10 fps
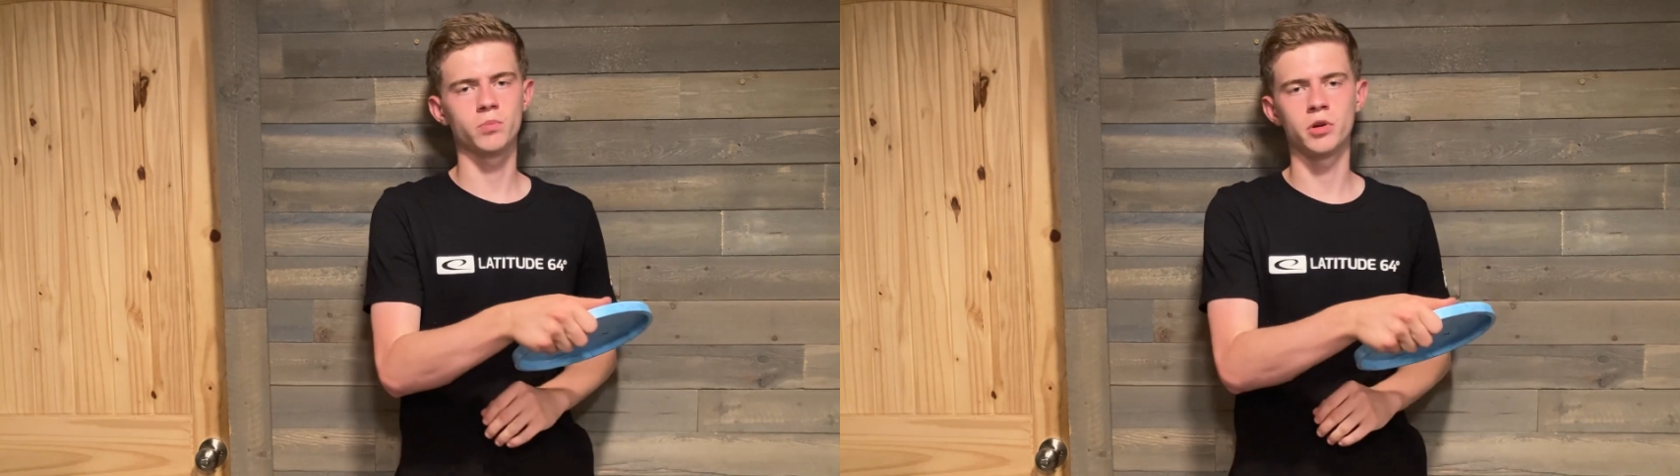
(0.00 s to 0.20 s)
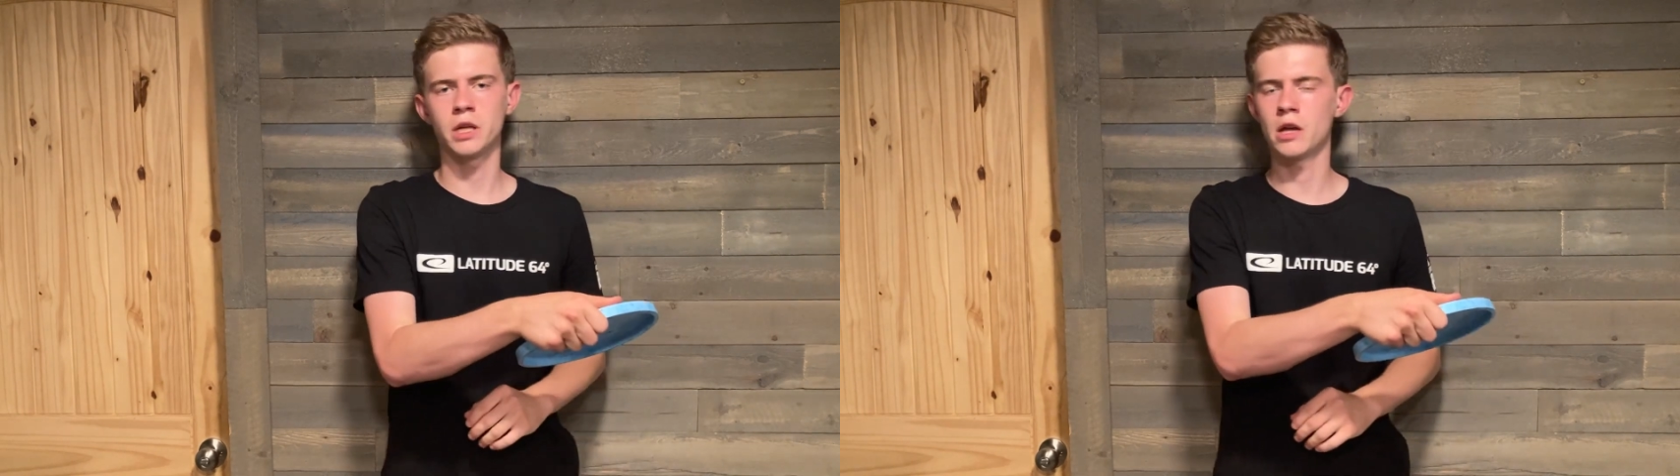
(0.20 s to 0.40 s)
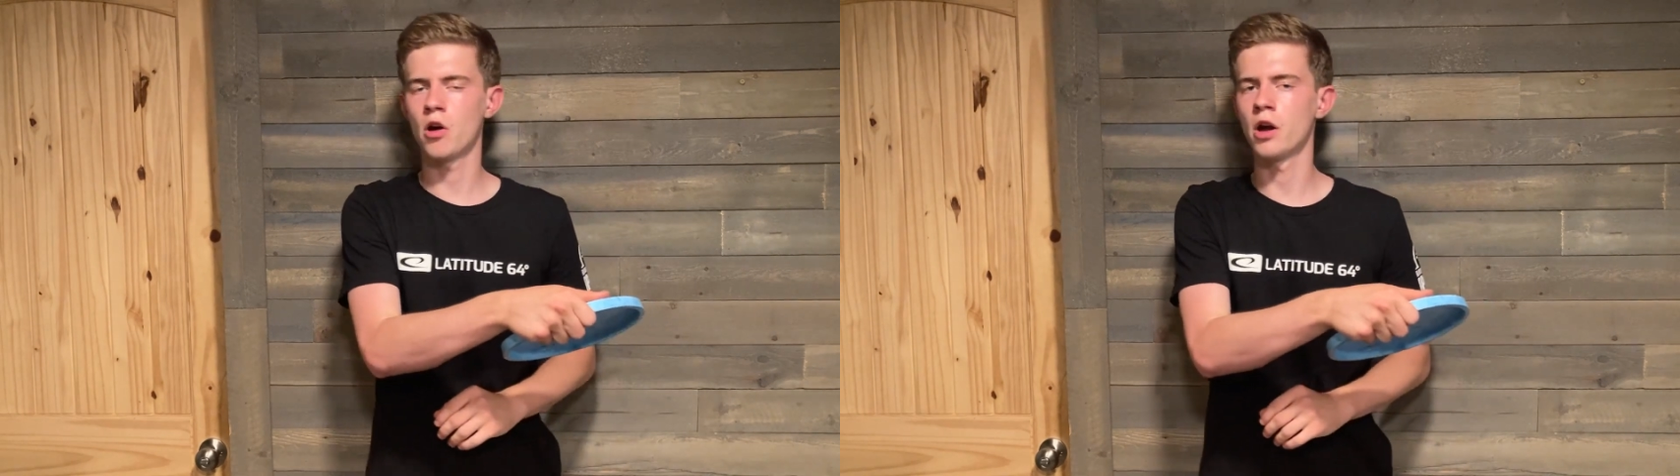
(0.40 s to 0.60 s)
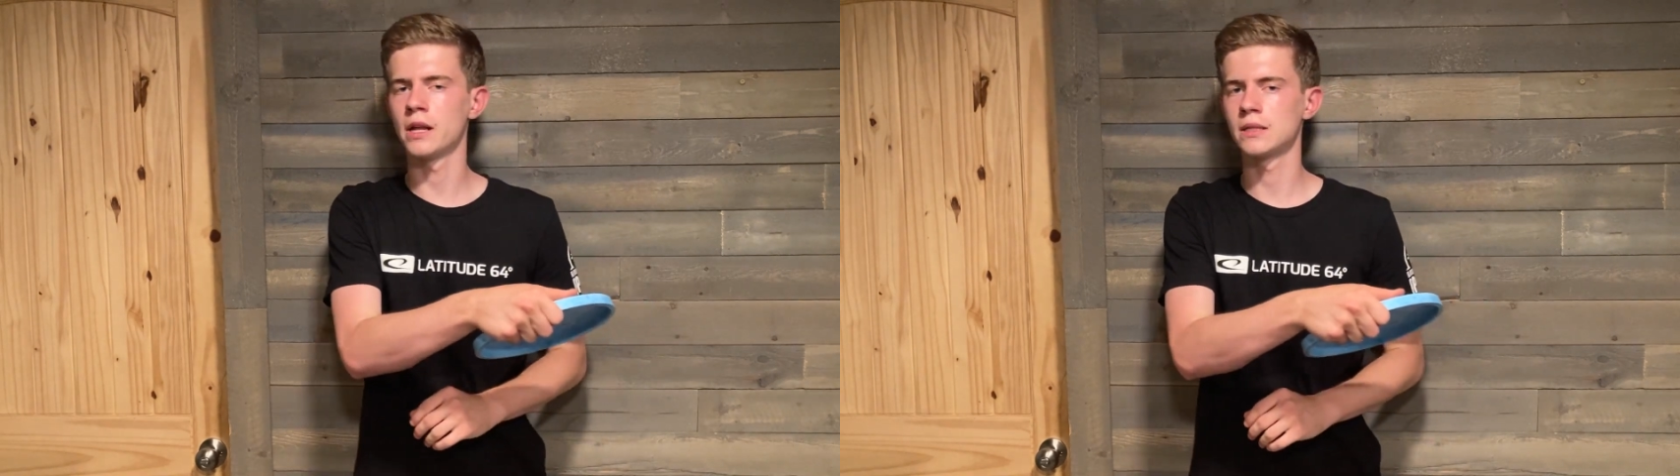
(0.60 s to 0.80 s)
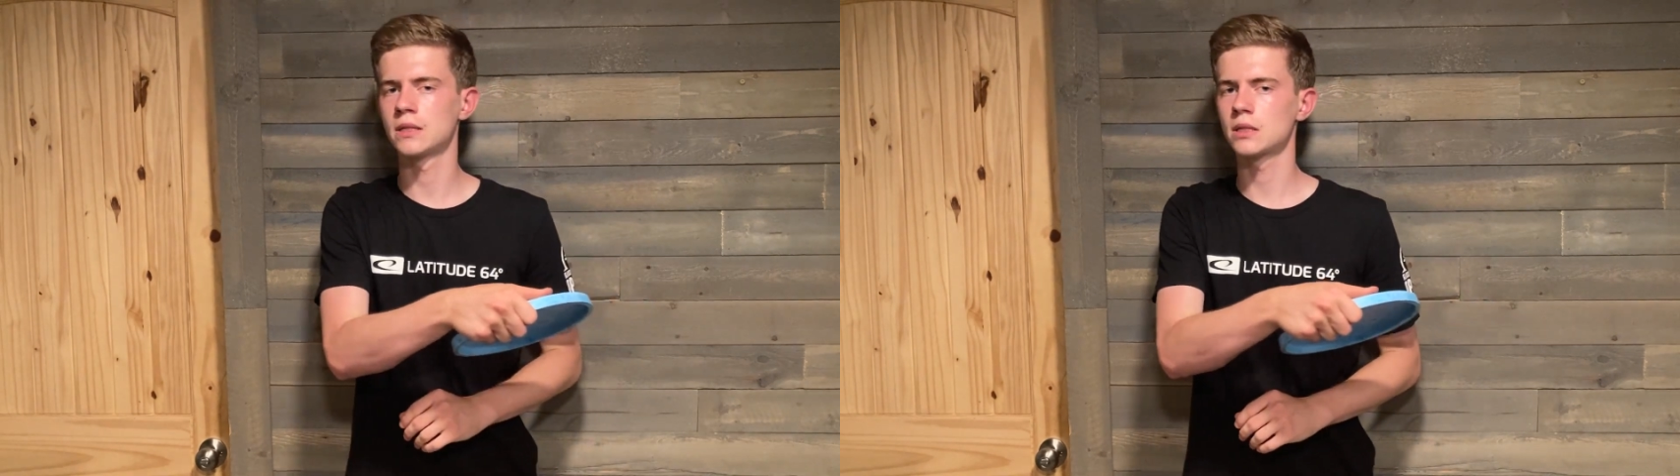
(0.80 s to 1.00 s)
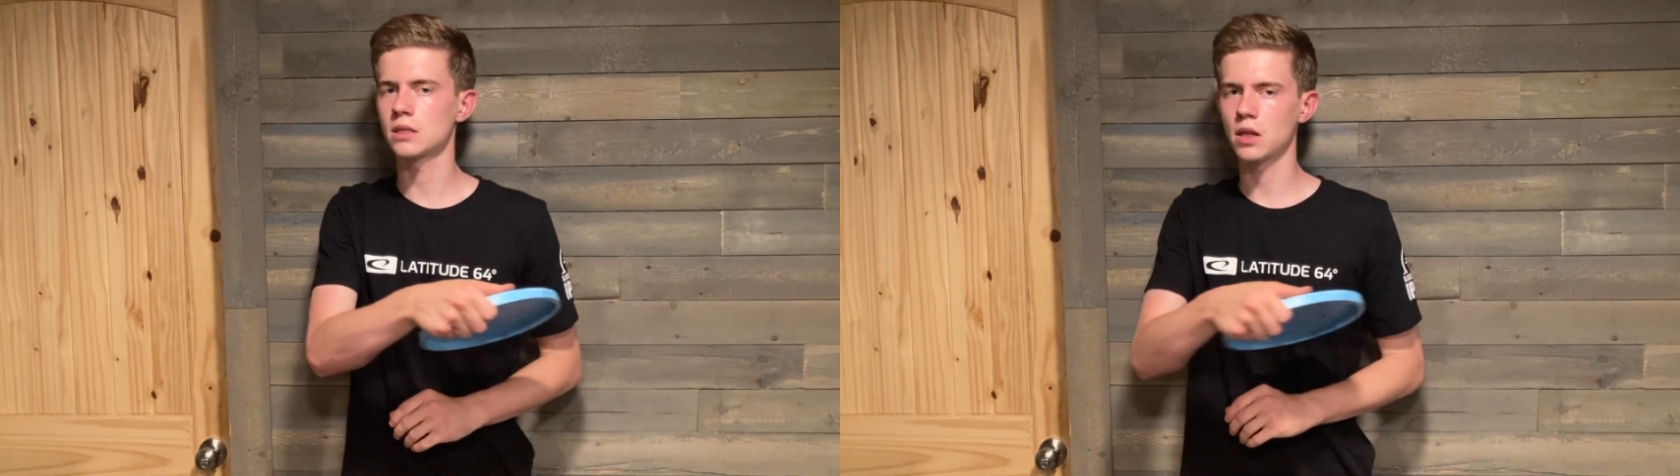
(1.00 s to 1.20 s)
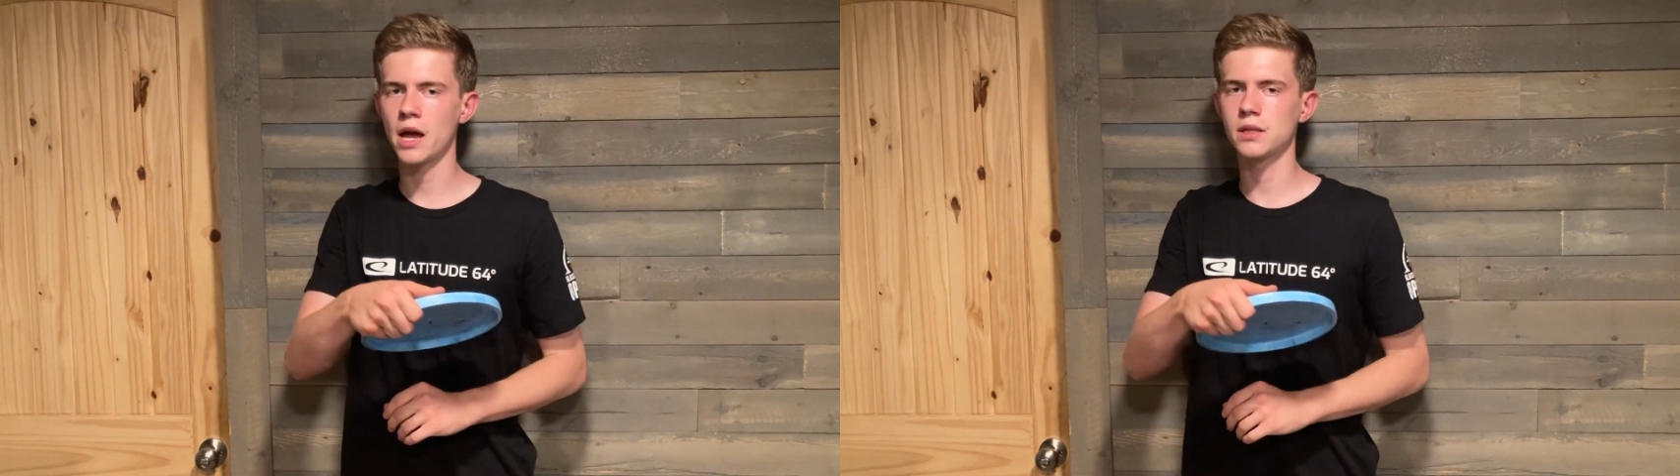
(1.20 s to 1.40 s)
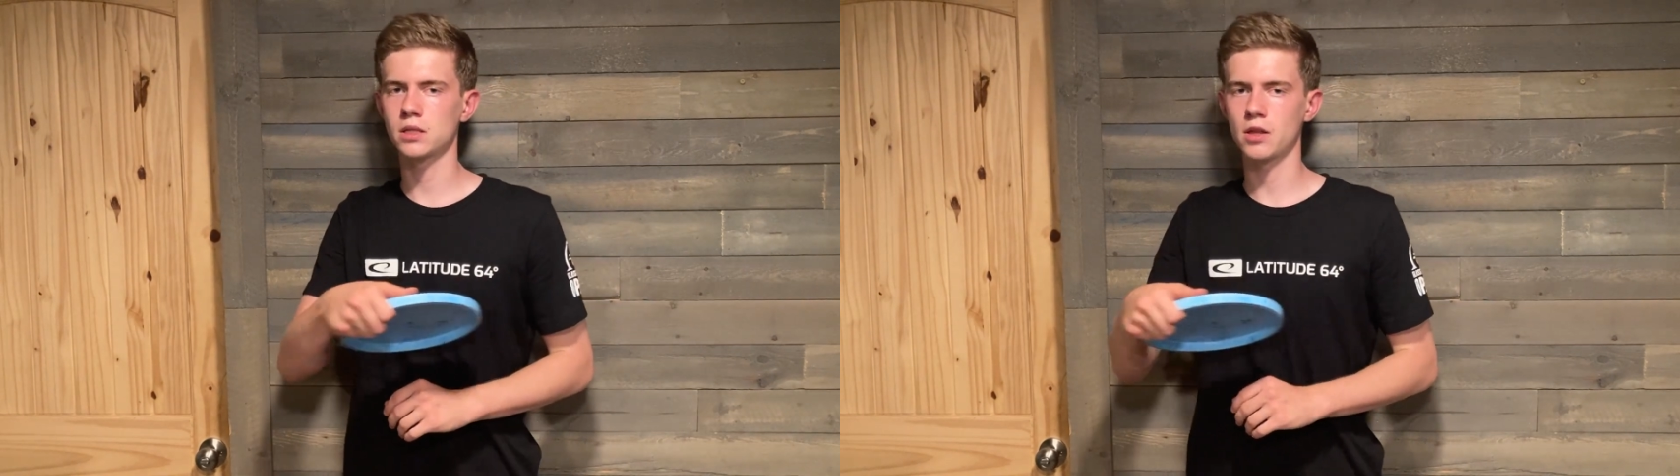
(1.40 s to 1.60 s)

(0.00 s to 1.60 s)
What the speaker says: putting it on a slight